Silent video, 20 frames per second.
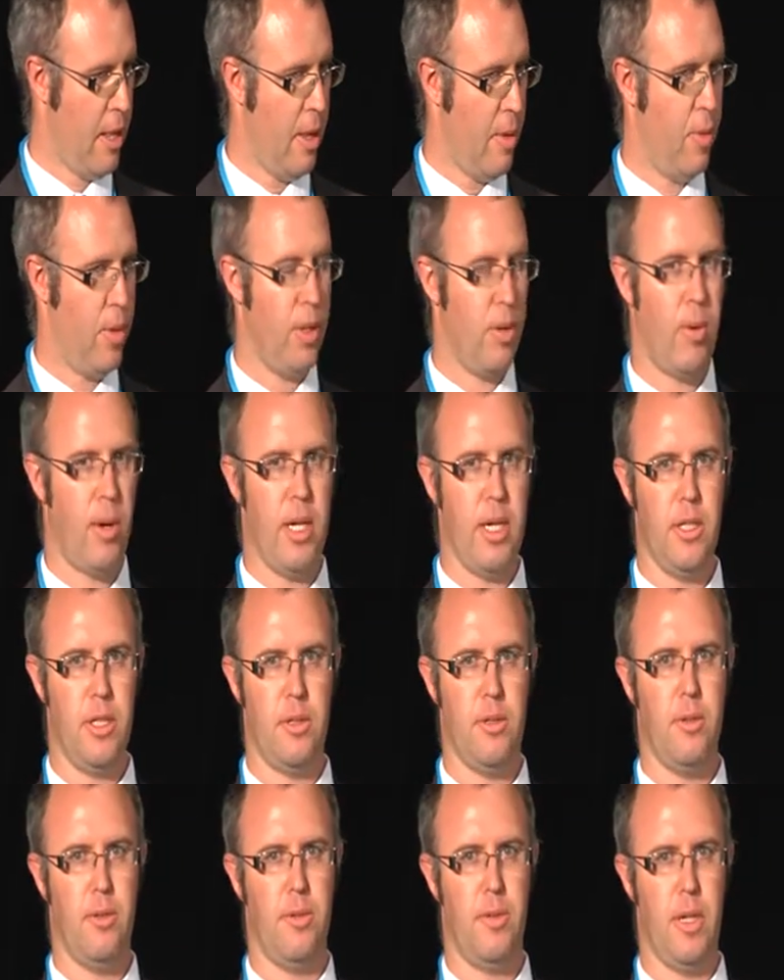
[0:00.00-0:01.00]
with a
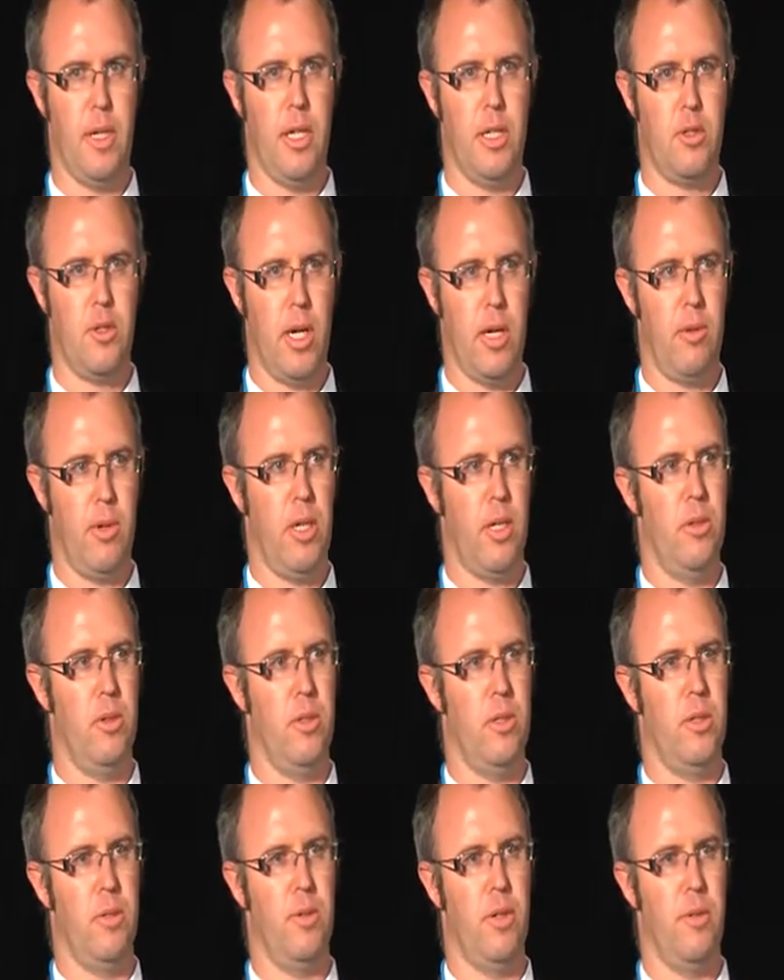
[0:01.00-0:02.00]
range of track
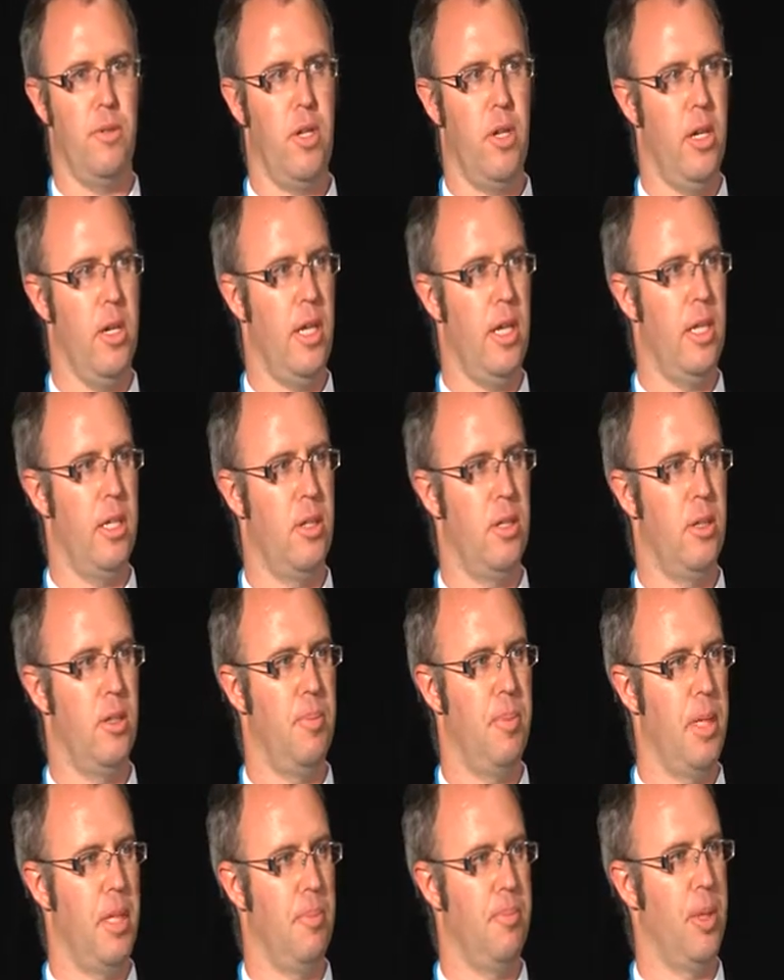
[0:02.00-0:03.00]
records of turning that into
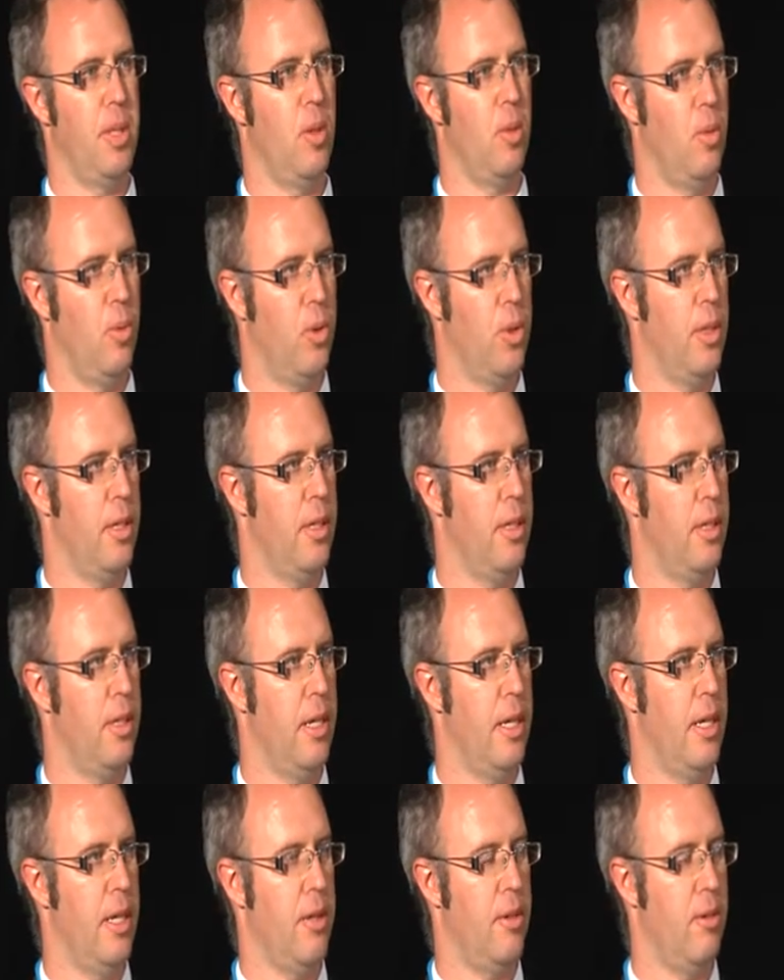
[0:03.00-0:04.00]
being awarded
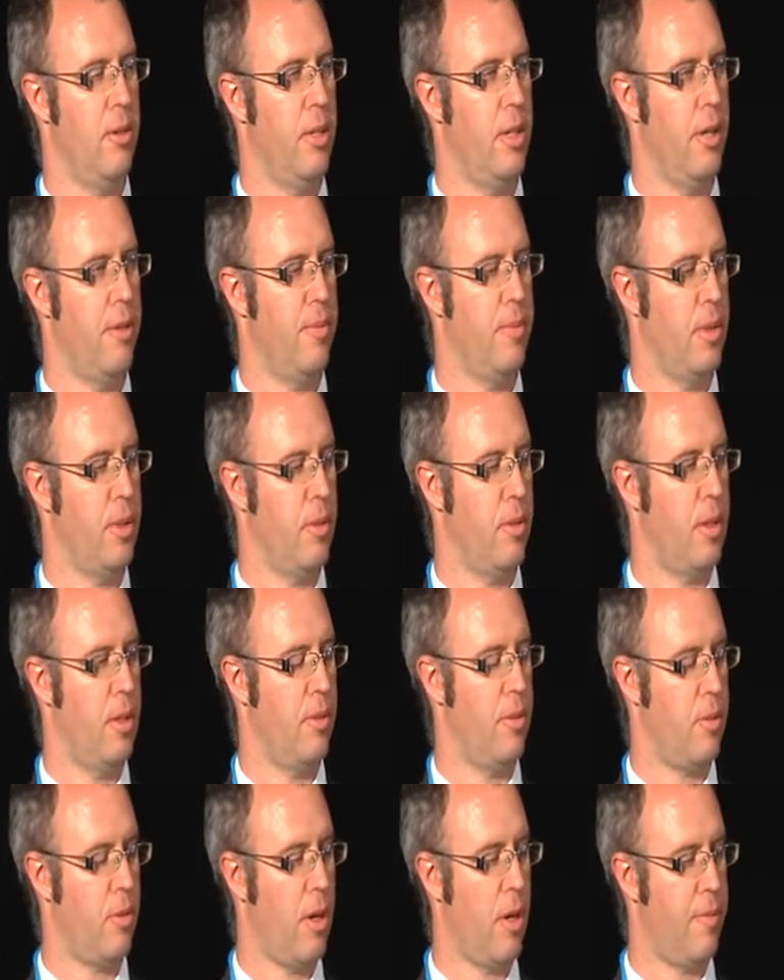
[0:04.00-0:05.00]
through
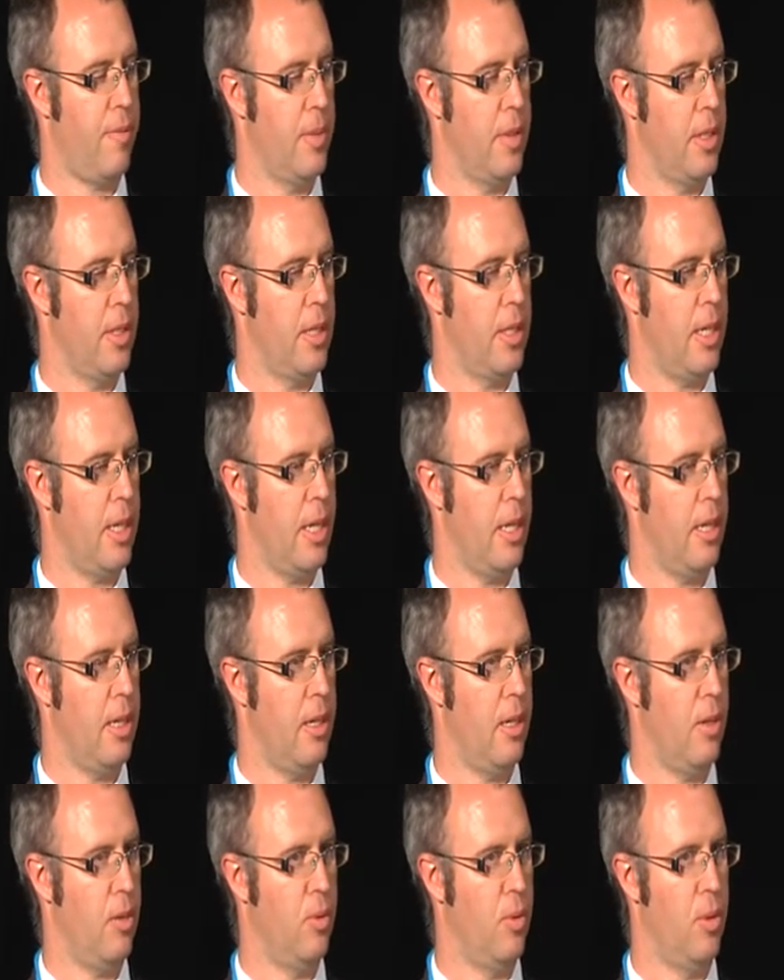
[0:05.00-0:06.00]
government
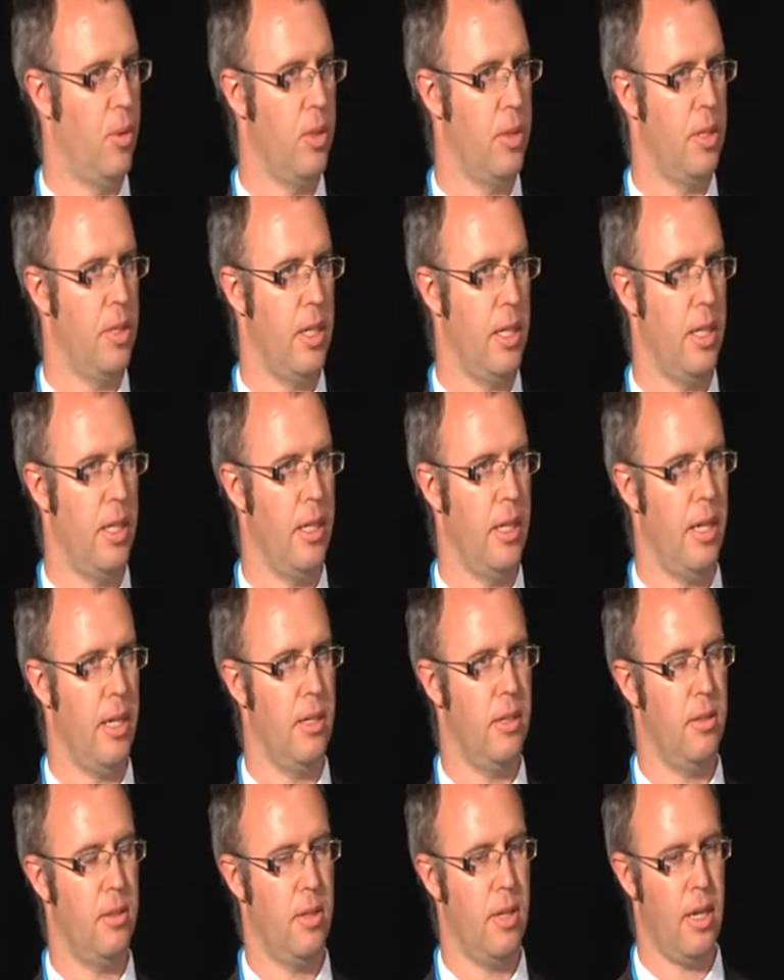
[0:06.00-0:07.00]
awards
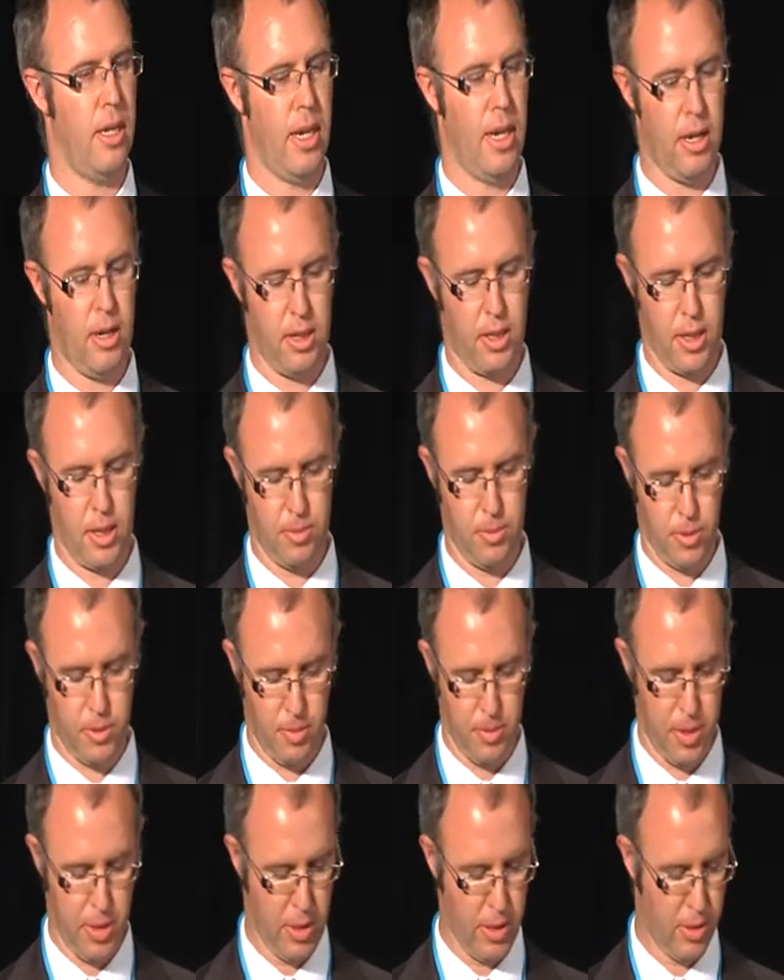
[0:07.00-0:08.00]
and outcomes
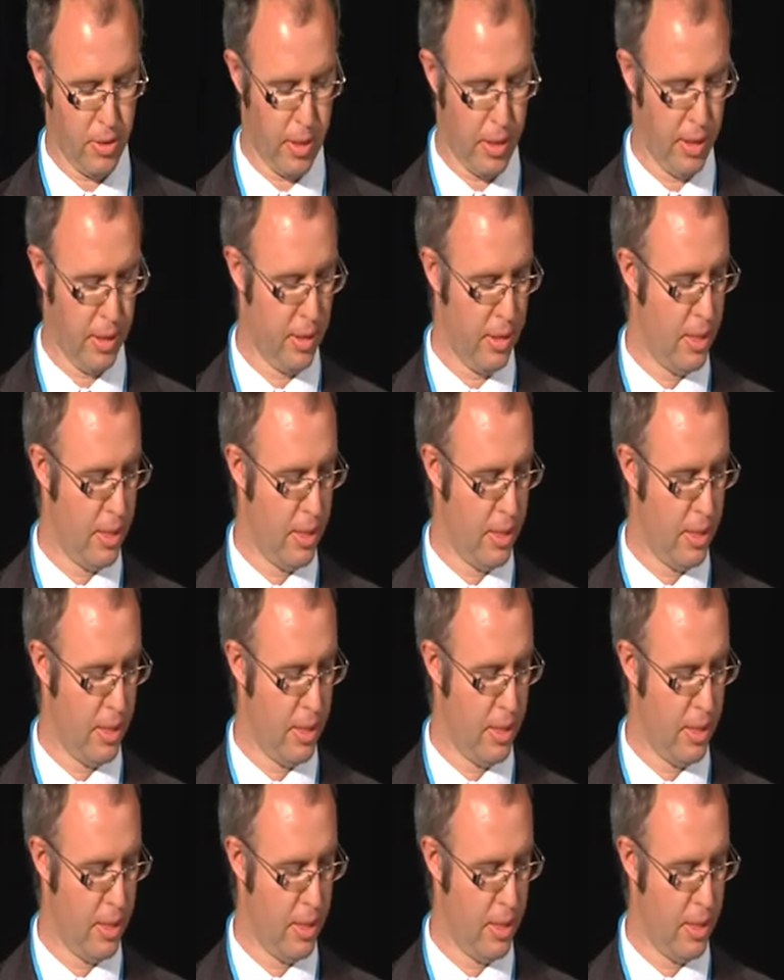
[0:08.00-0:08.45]
from industry.